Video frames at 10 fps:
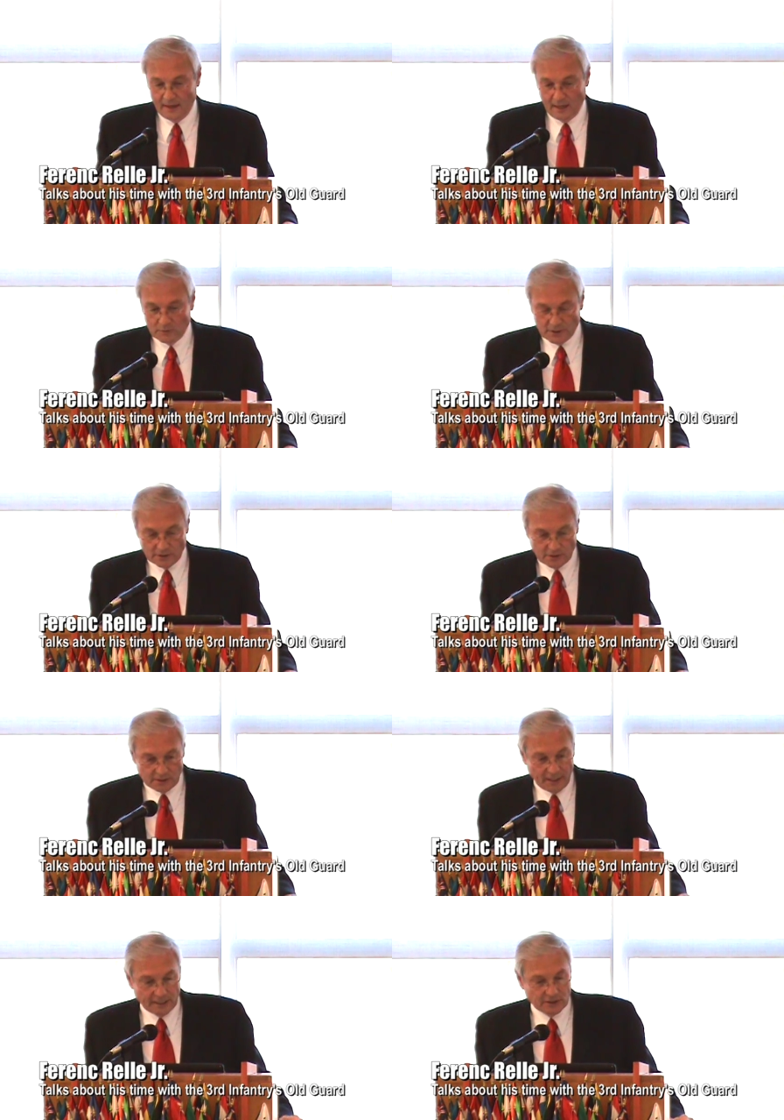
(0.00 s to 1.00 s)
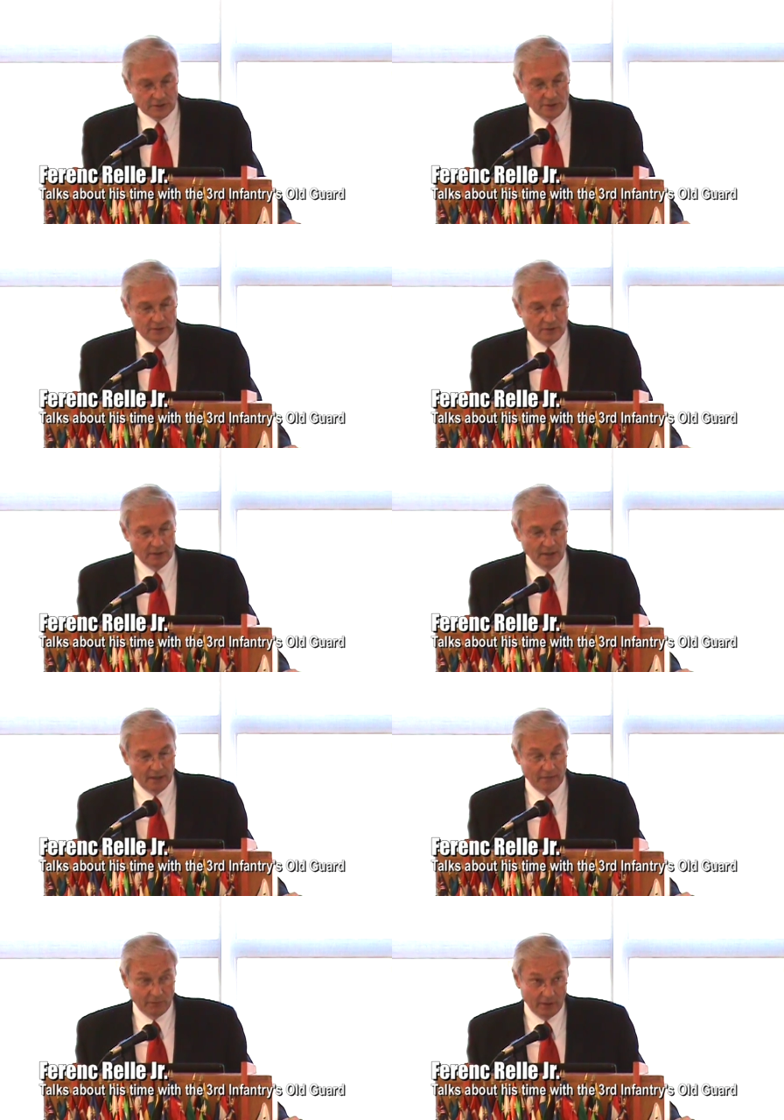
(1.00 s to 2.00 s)
I was also attached to,
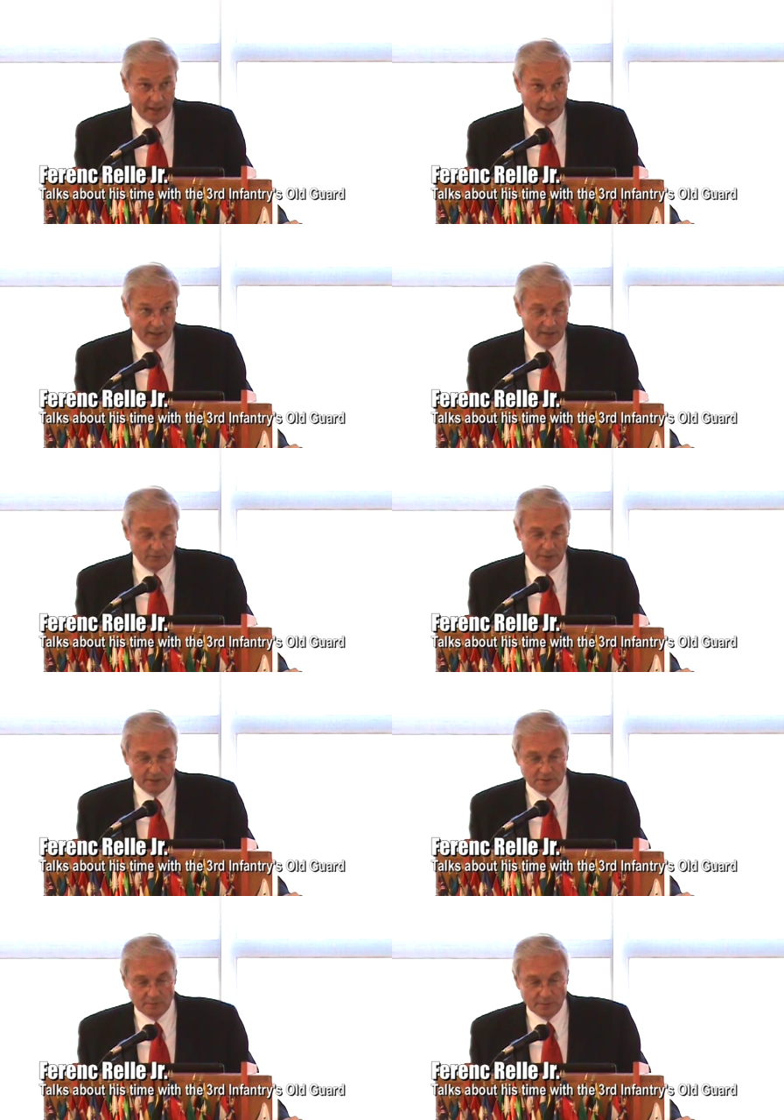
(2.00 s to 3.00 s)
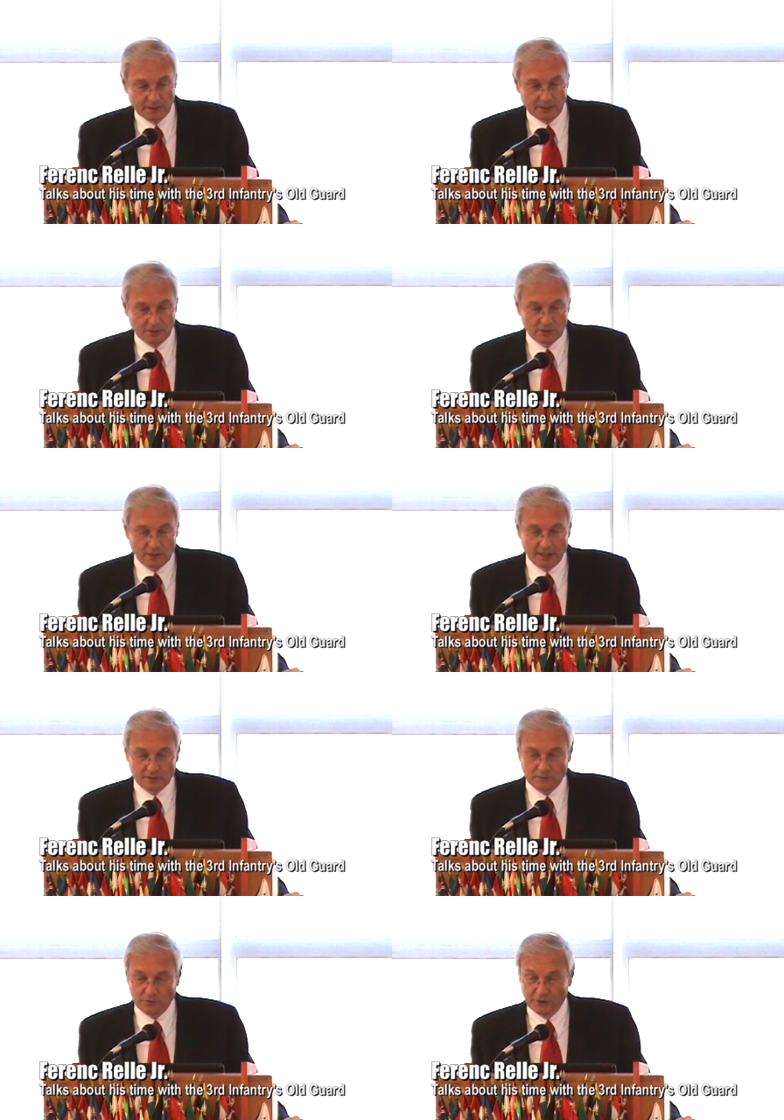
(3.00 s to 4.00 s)
uh, for eight and a half weeks, to Presidential
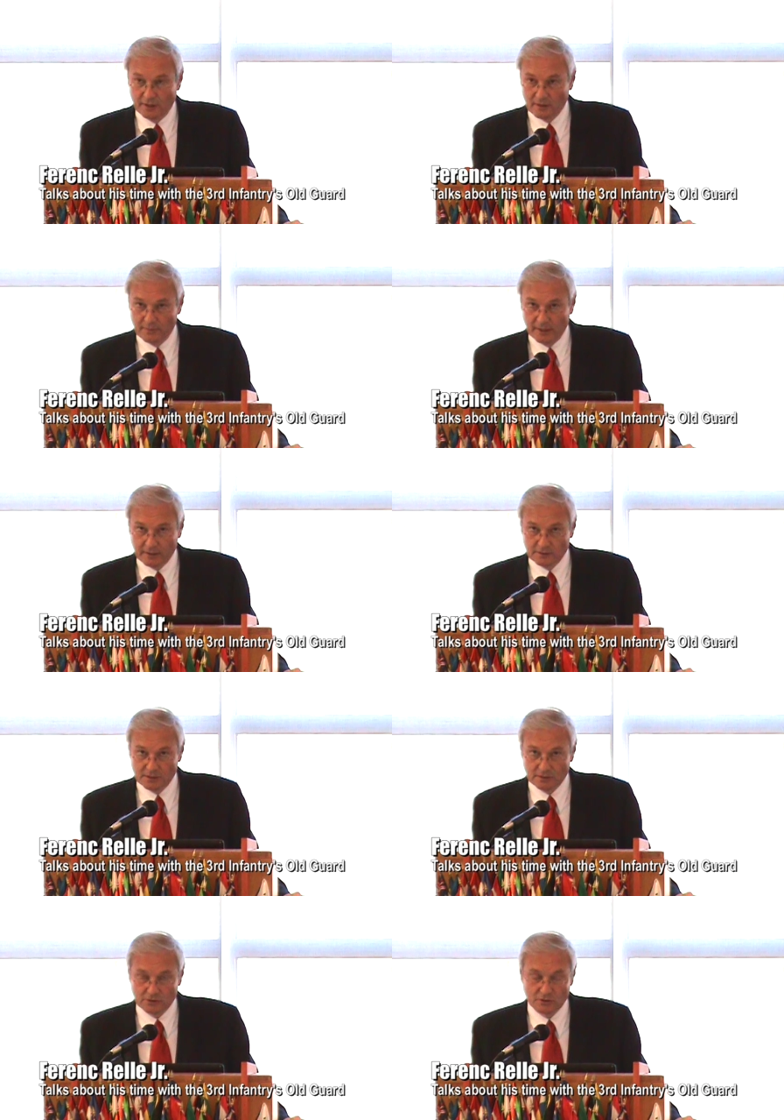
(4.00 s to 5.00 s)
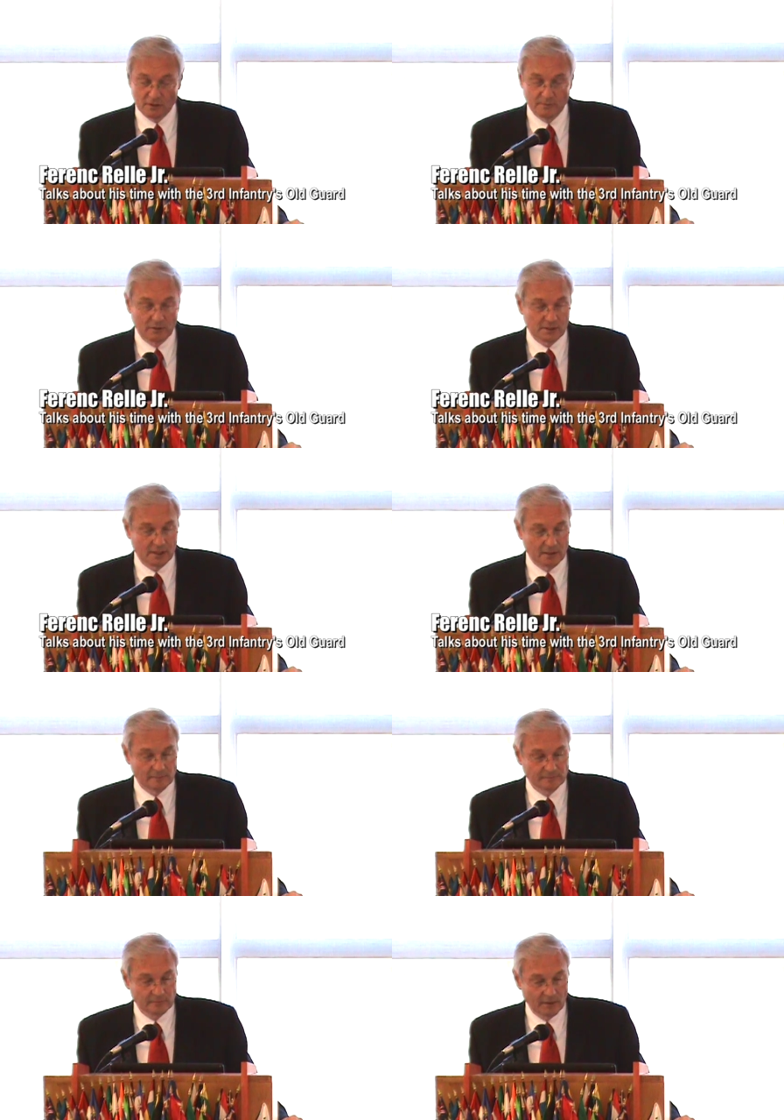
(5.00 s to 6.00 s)
Classroom for Young Americans at the Shoreham
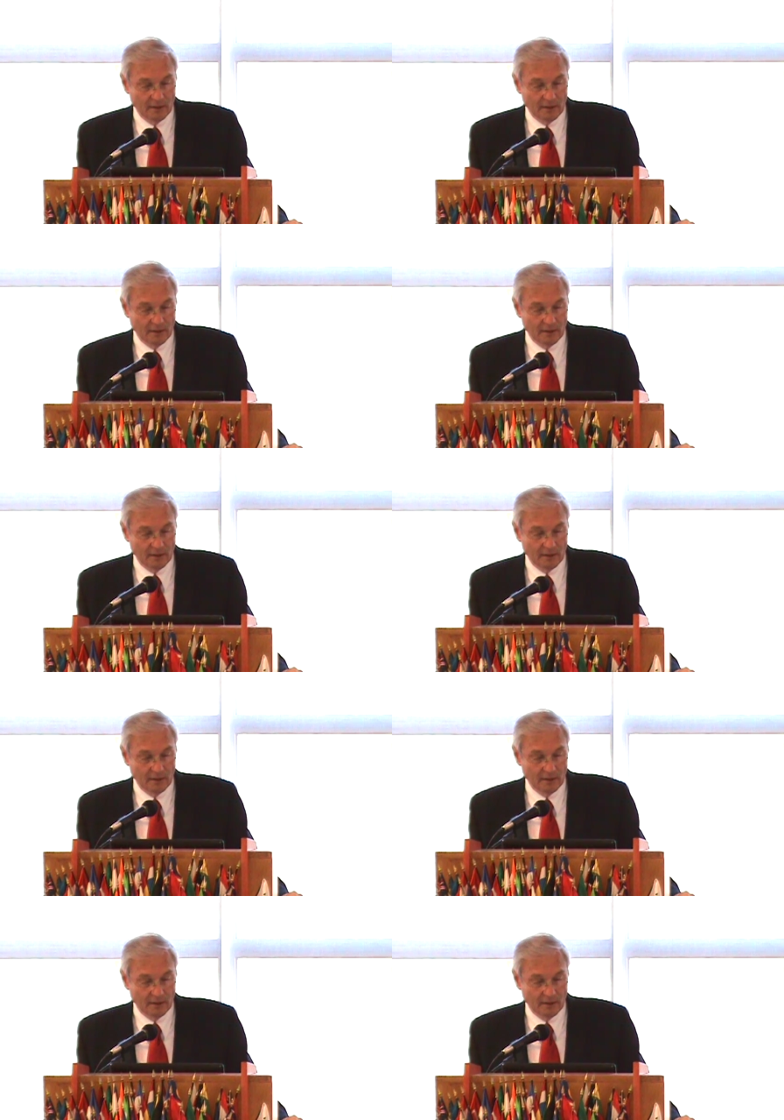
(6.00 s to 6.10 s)
Hotel.